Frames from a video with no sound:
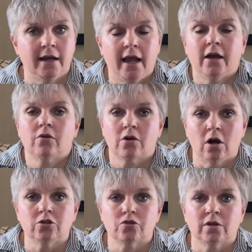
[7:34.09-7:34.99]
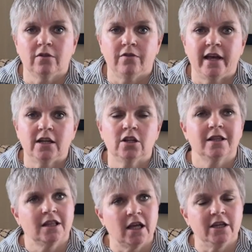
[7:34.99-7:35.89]
agricultural event
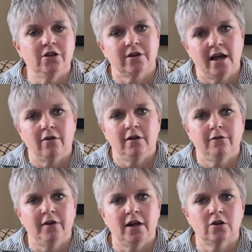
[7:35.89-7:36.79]
like your county fair.